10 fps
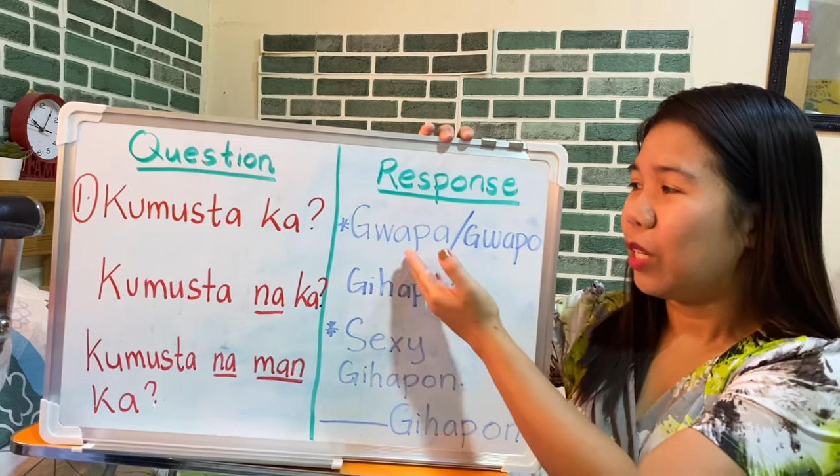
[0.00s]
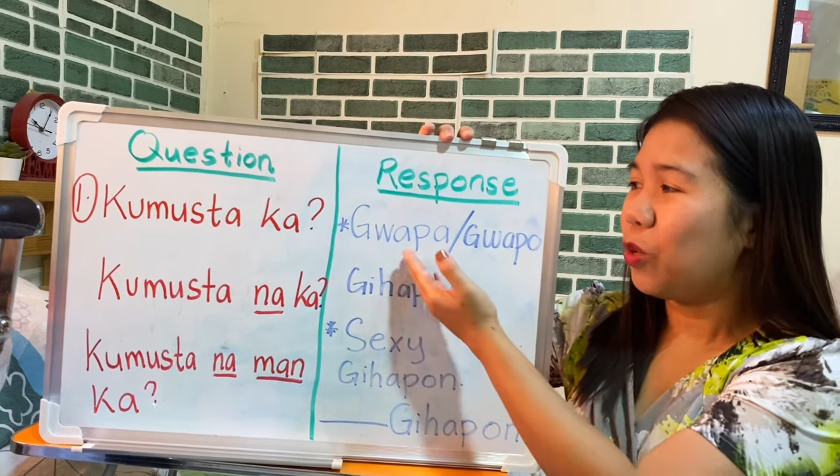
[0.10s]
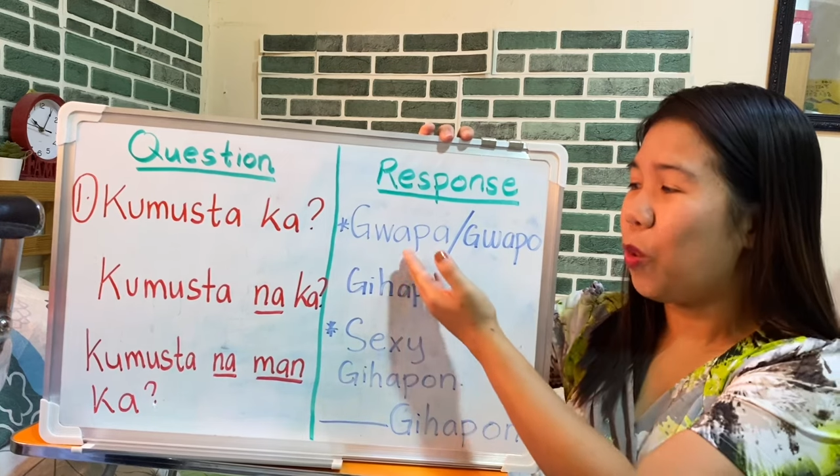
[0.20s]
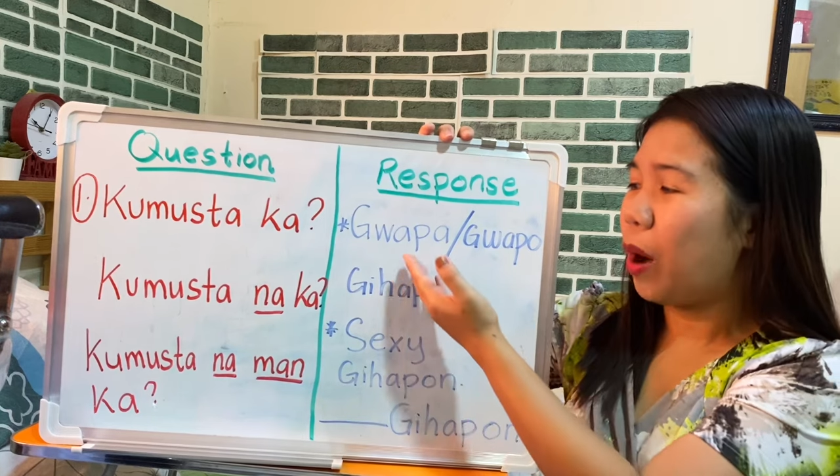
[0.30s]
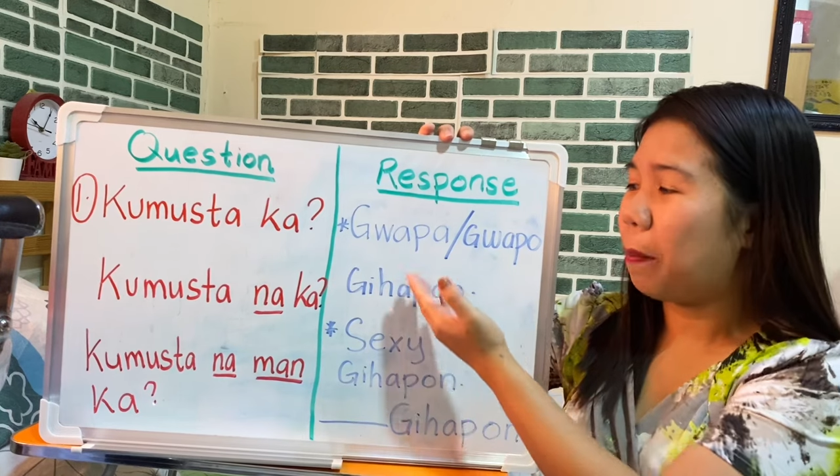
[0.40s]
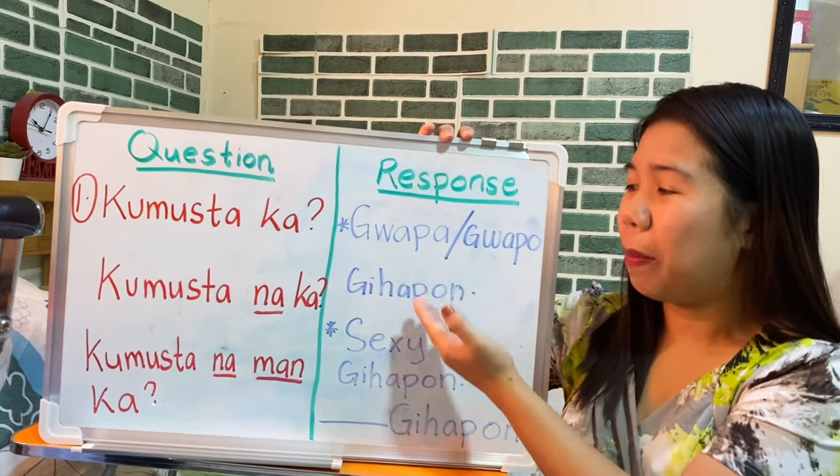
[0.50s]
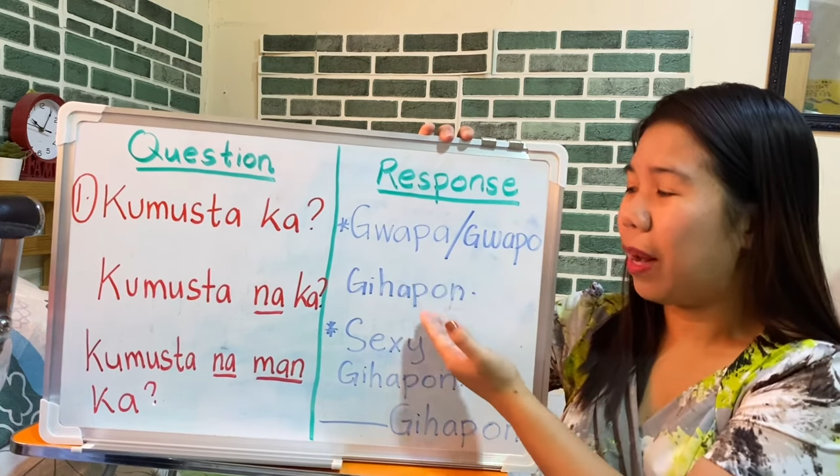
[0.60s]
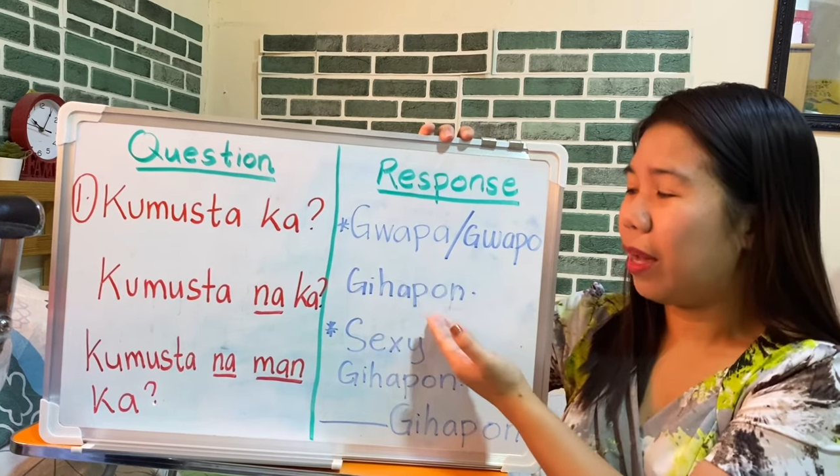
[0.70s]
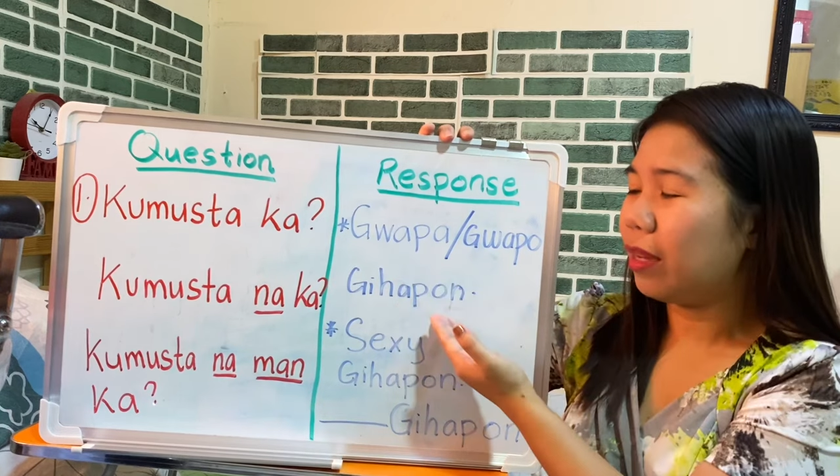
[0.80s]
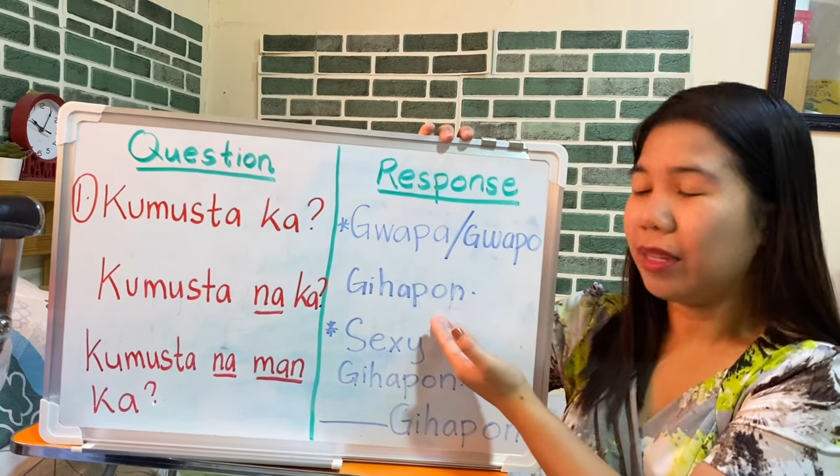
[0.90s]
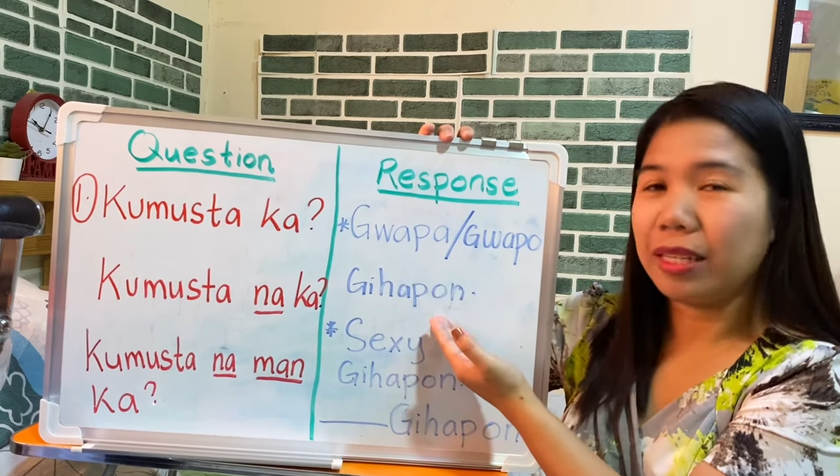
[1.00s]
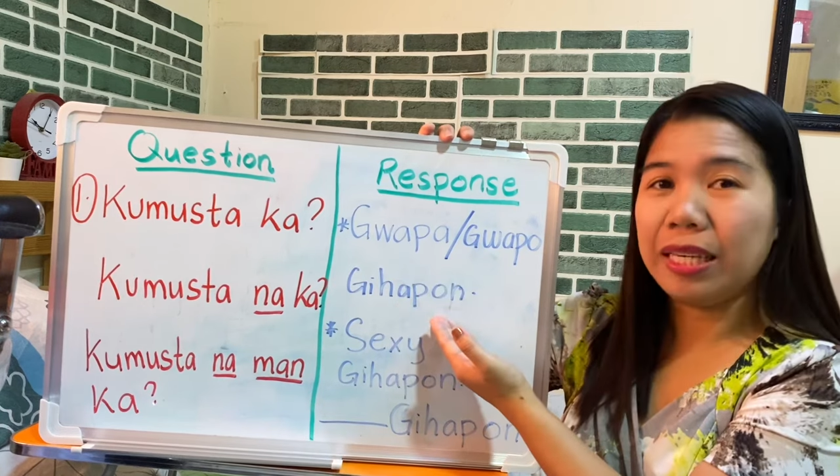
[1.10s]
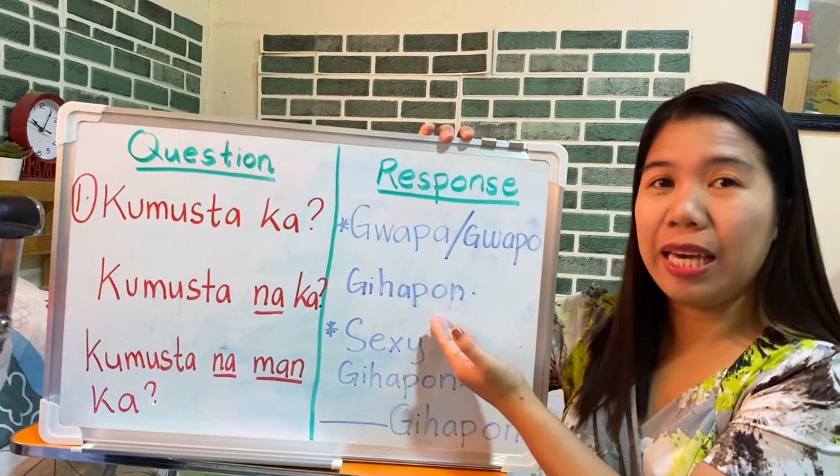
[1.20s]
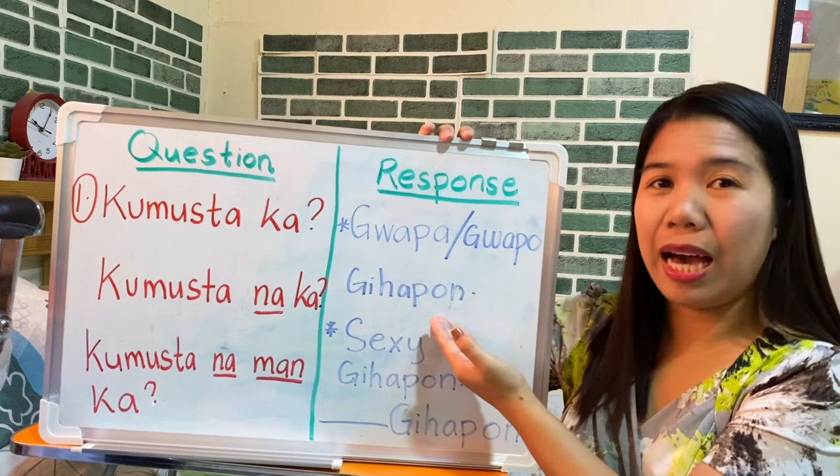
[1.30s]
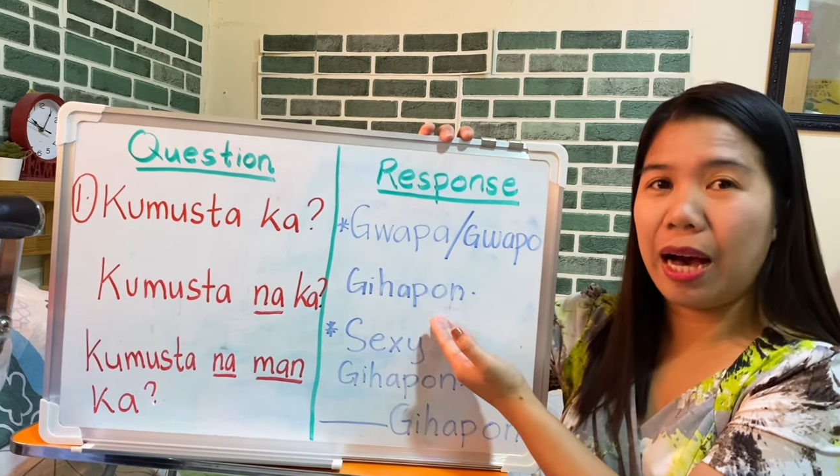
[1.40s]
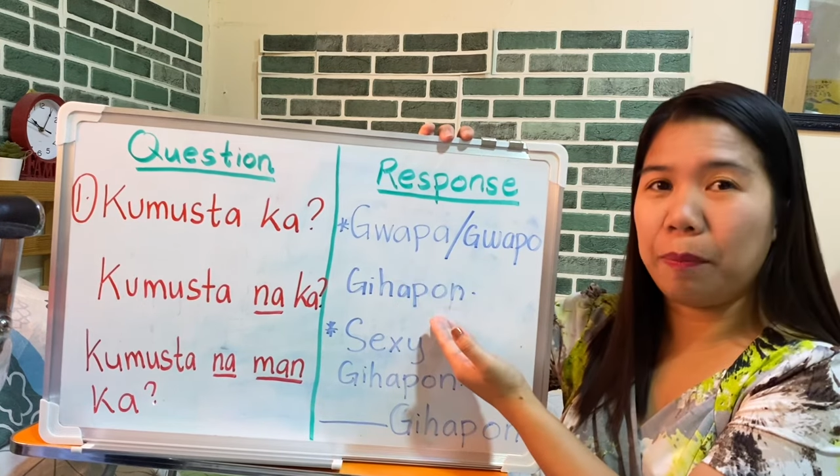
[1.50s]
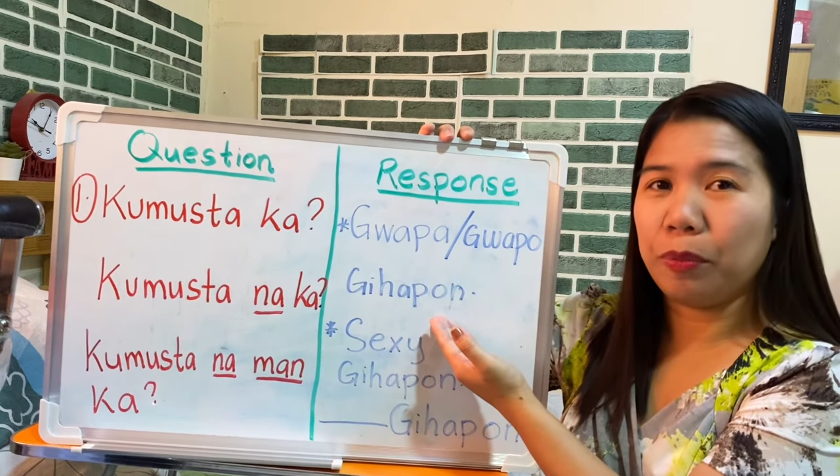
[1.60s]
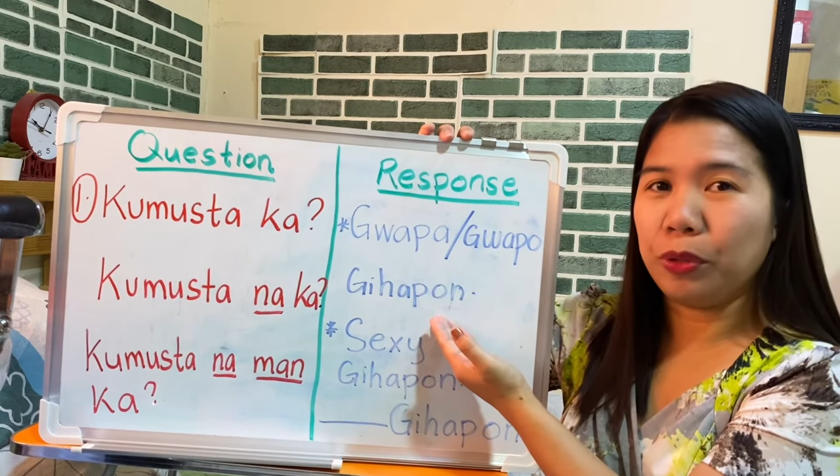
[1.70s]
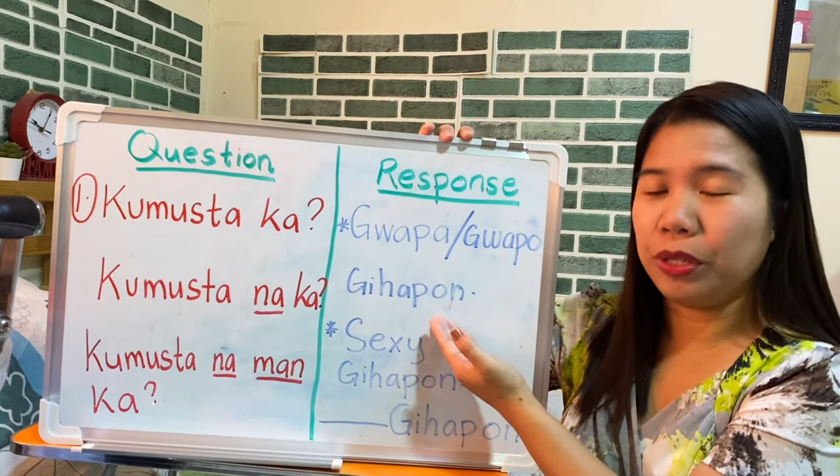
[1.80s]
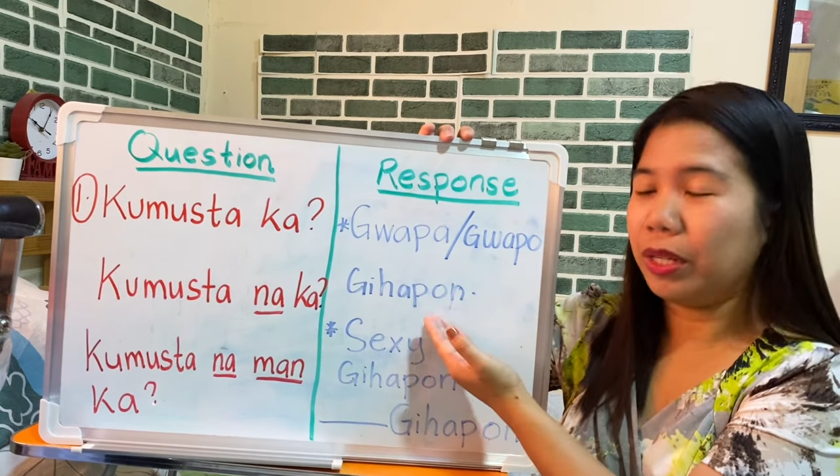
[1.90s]
Guapa
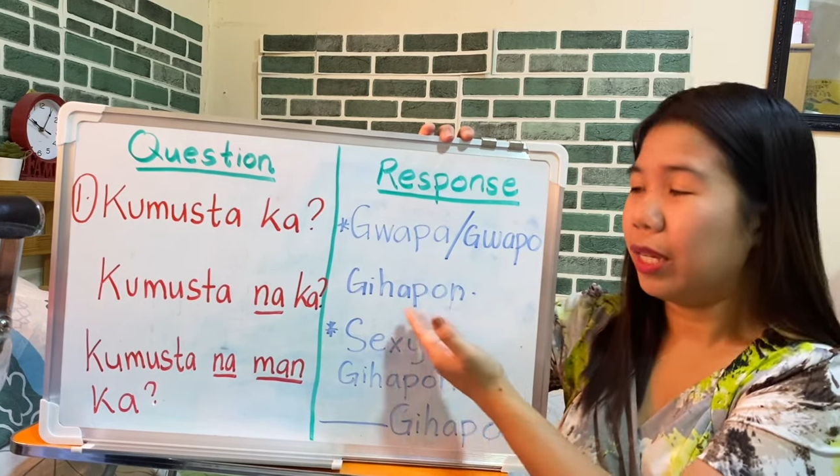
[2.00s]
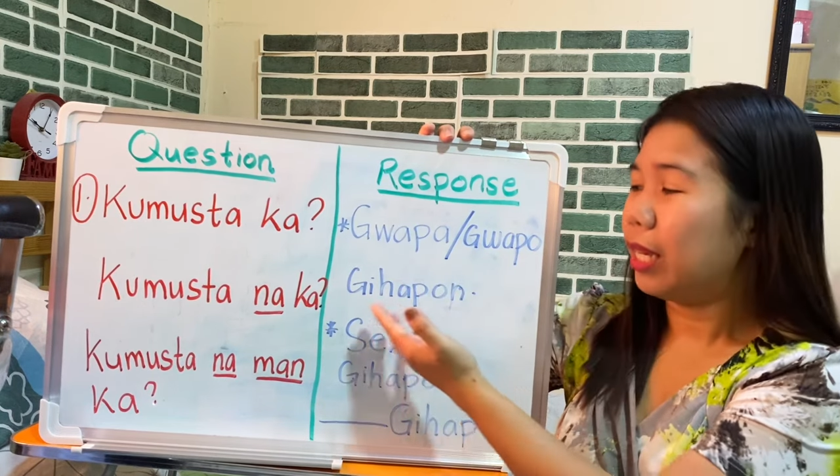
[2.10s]
gihapon.